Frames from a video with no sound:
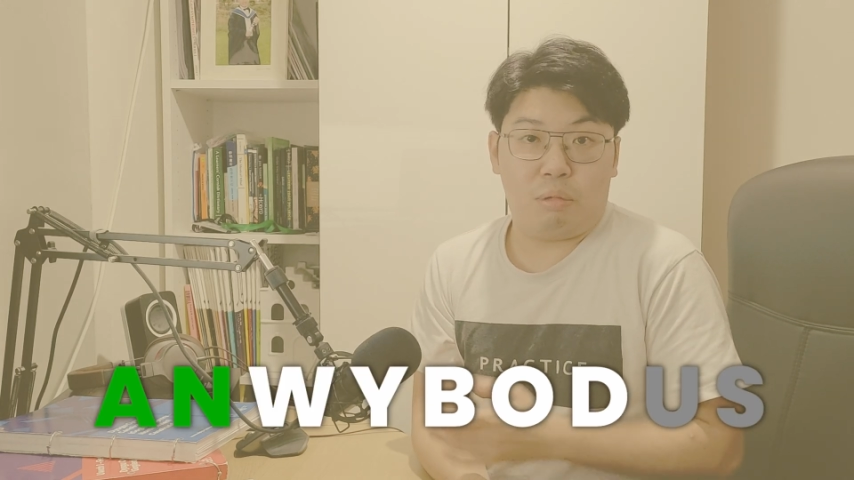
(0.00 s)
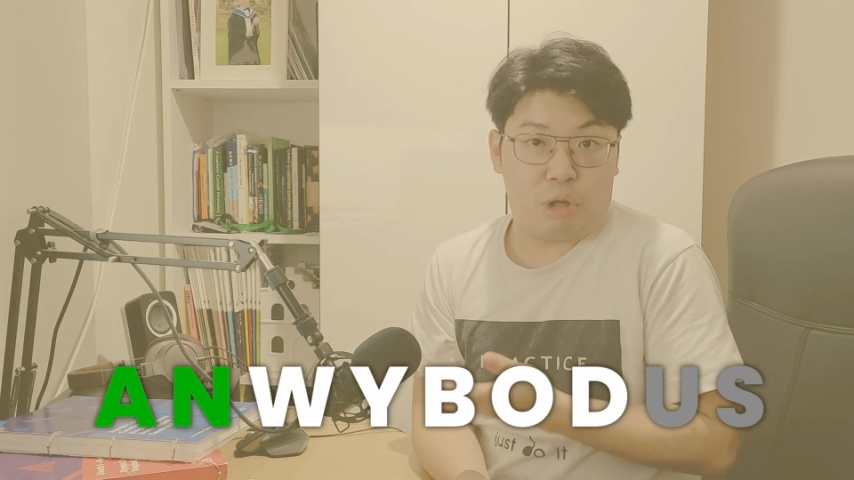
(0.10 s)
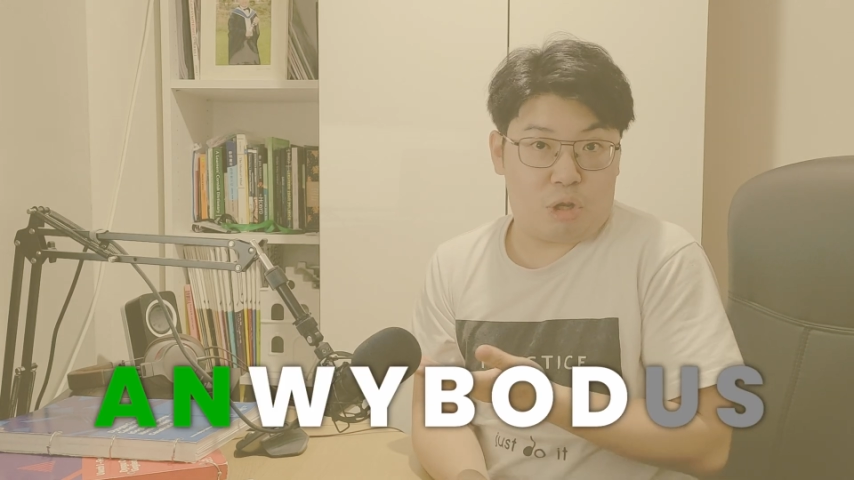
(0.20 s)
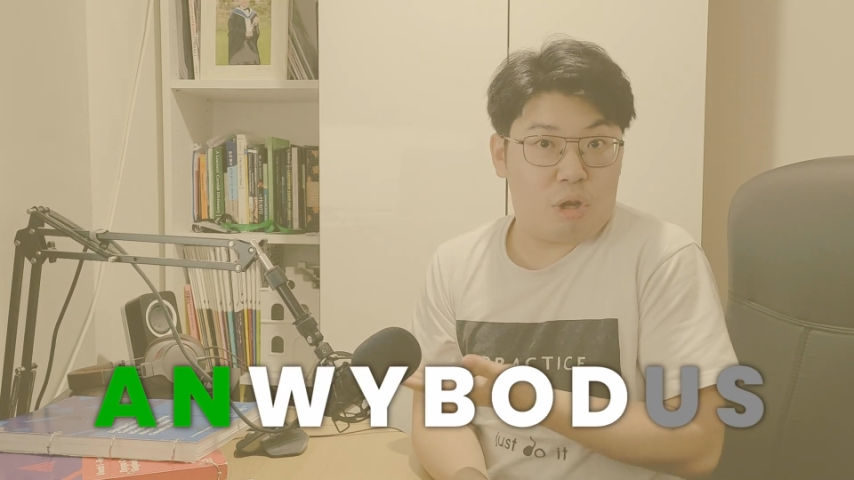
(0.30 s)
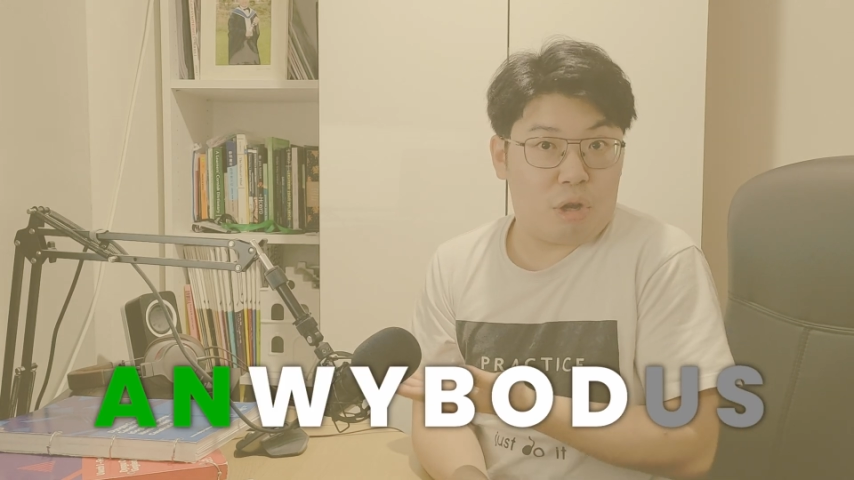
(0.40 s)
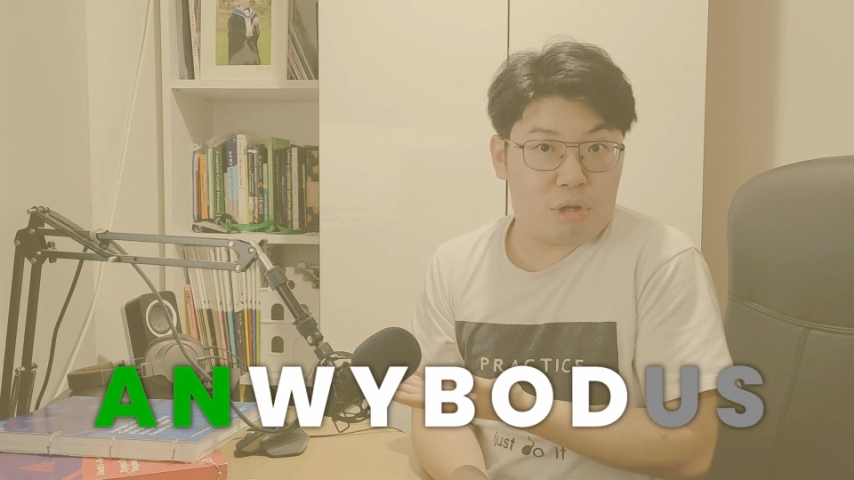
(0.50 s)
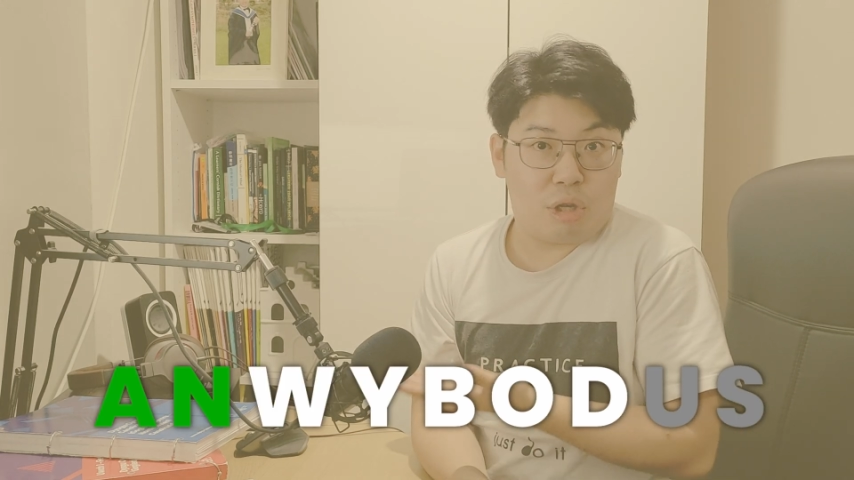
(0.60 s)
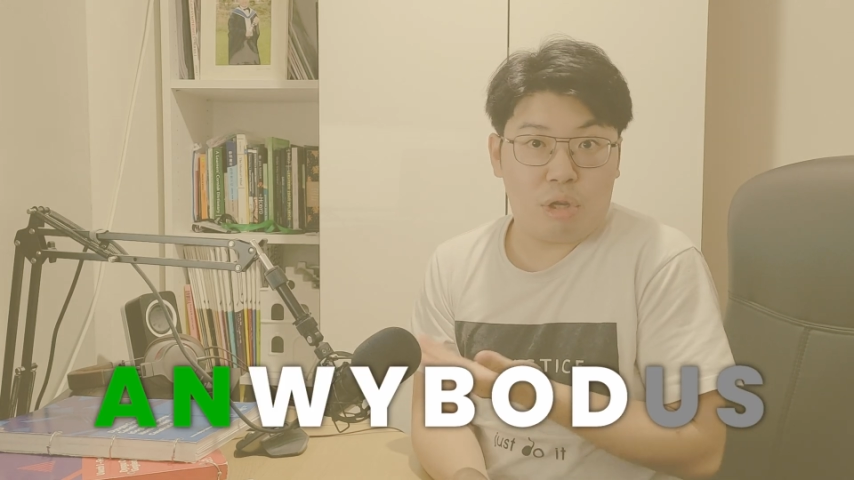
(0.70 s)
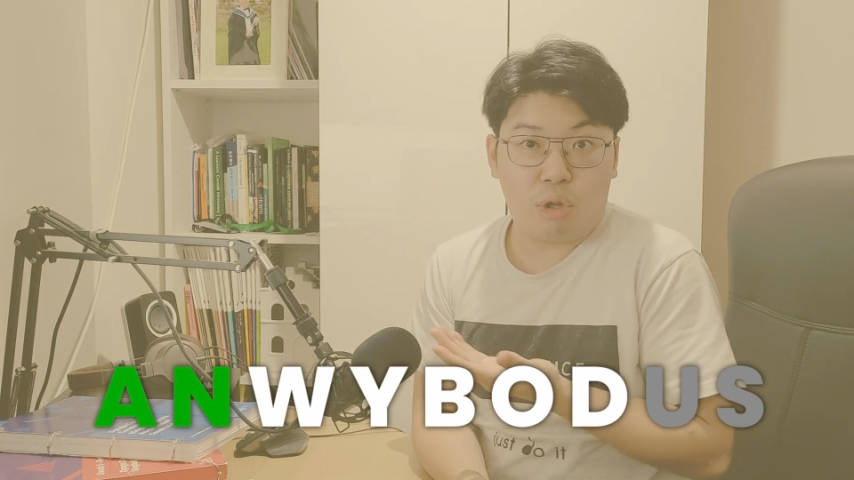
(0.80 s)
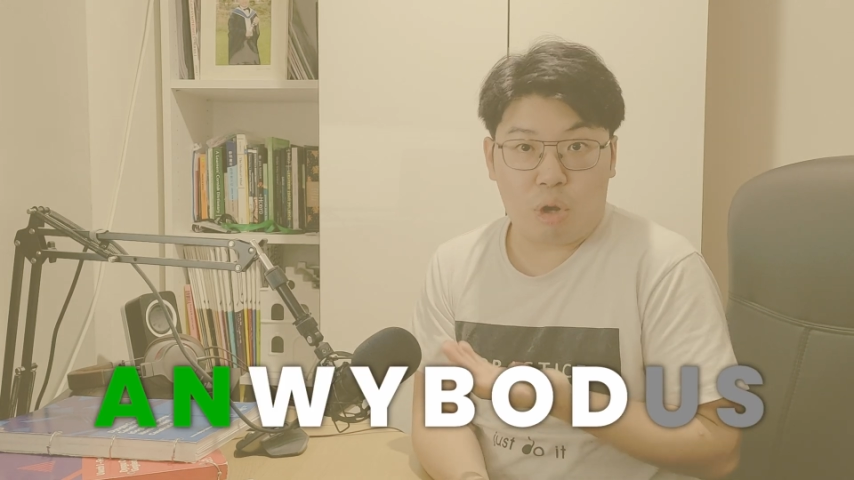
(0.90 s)
does not
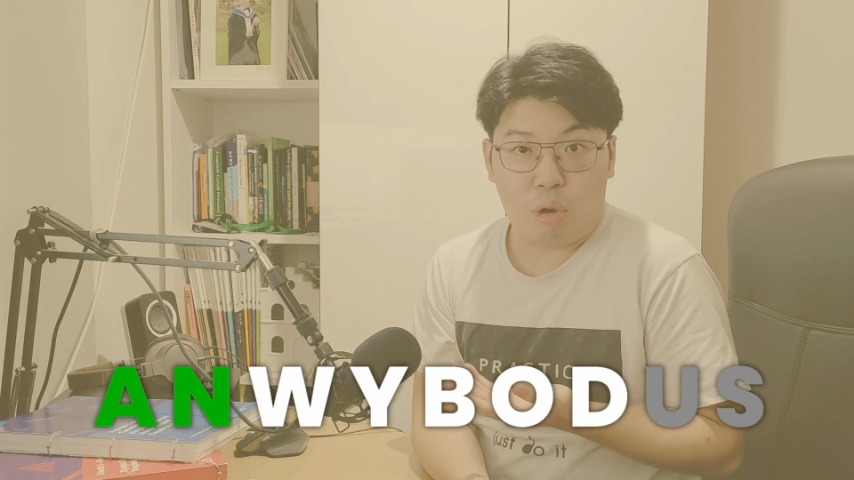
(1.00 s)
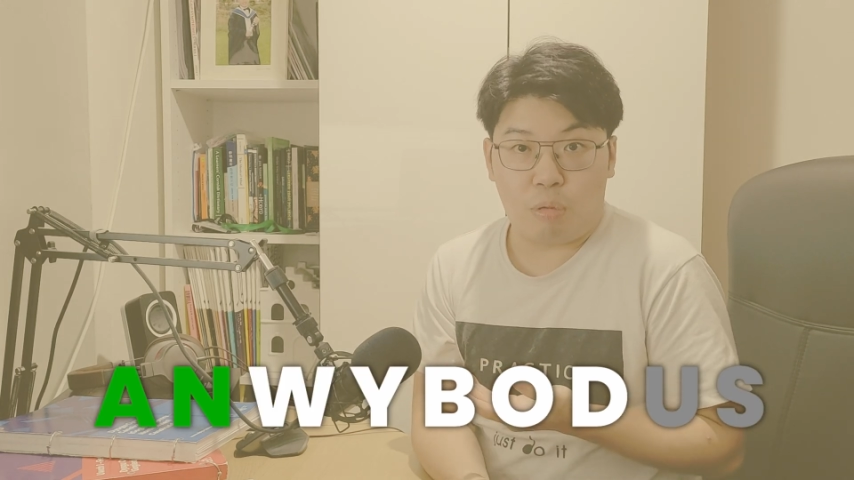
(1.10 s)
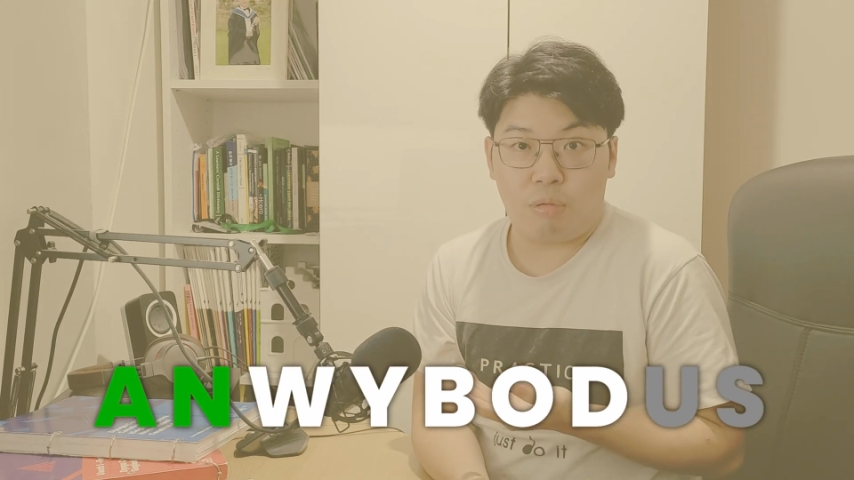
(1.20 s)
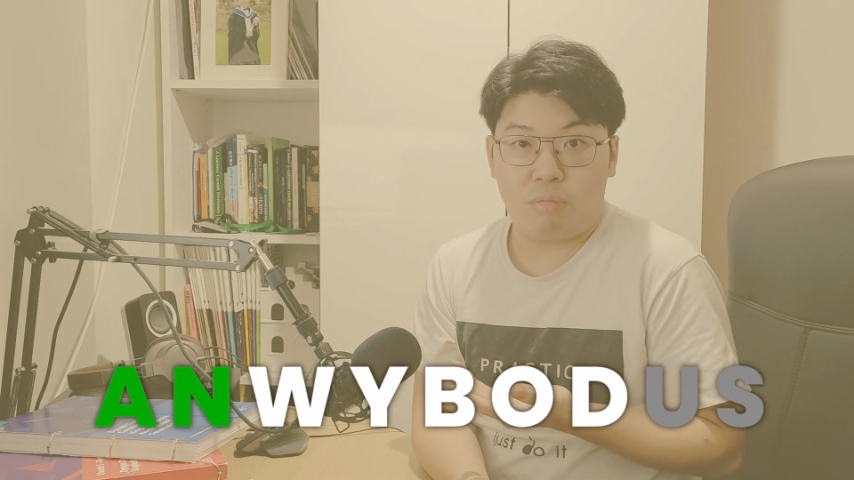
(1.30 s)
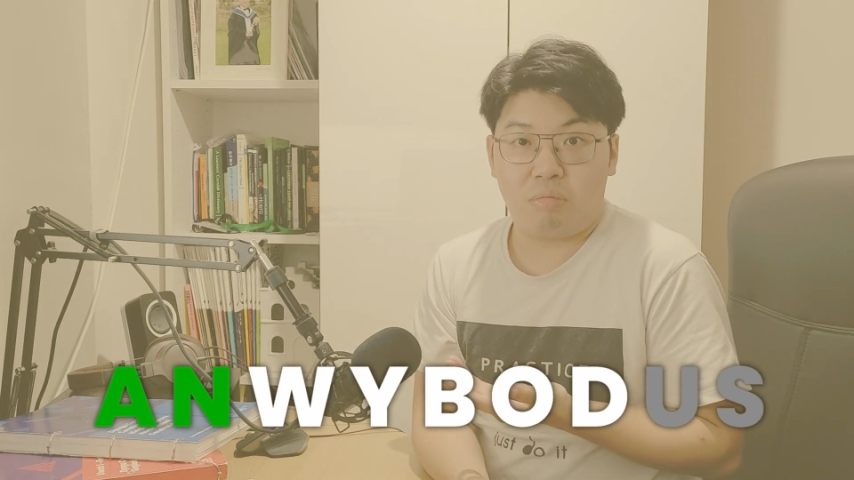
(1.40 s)
know,